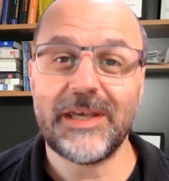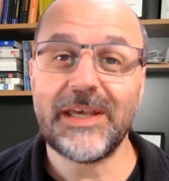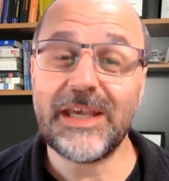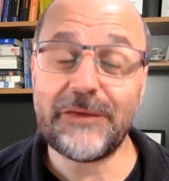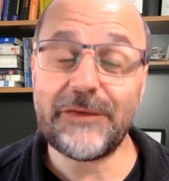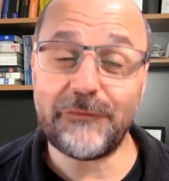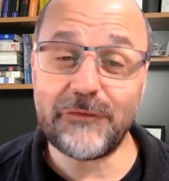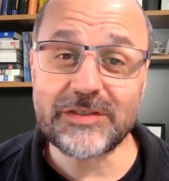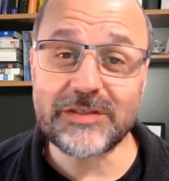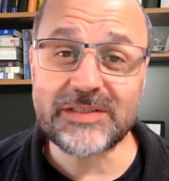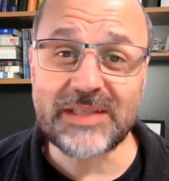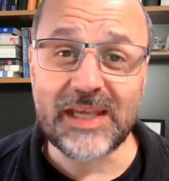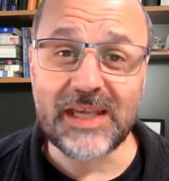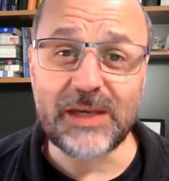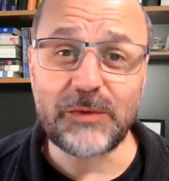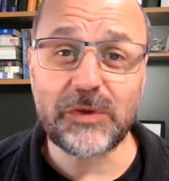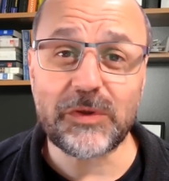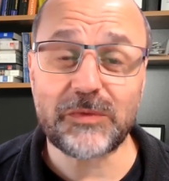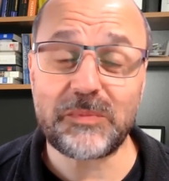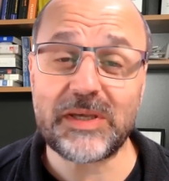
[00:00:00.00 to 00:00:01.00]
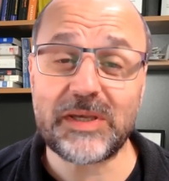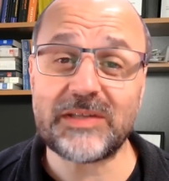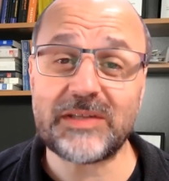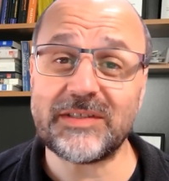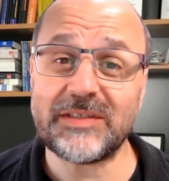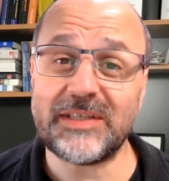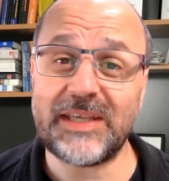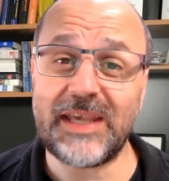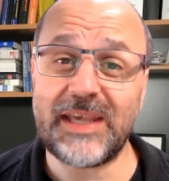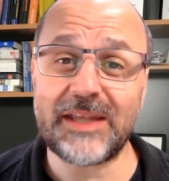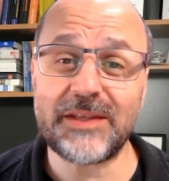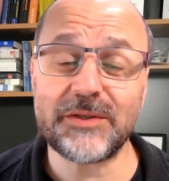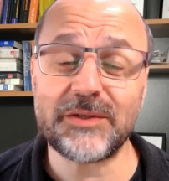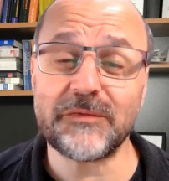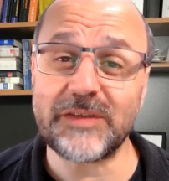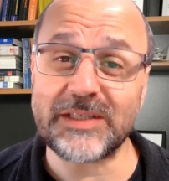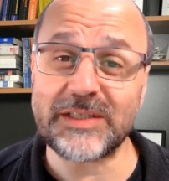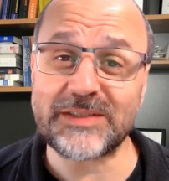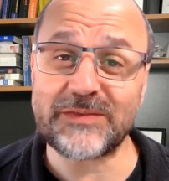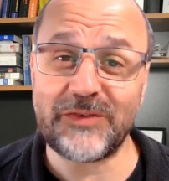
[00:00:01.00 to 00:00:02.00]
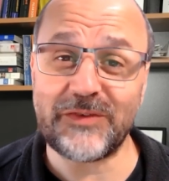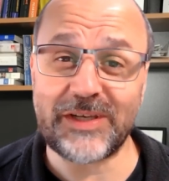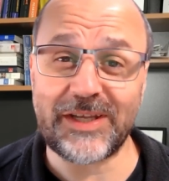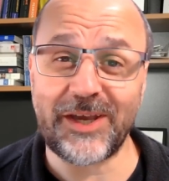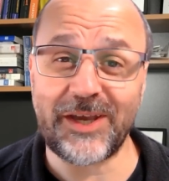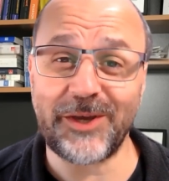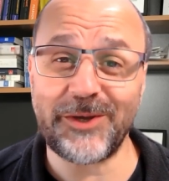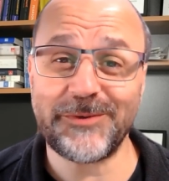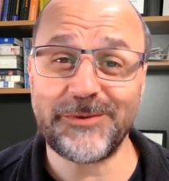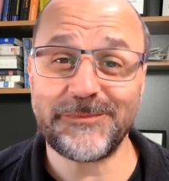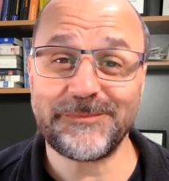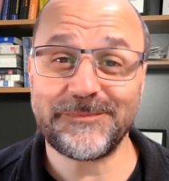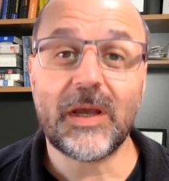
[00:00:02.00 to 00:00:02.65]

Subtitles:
If you stay with me to the end of this video,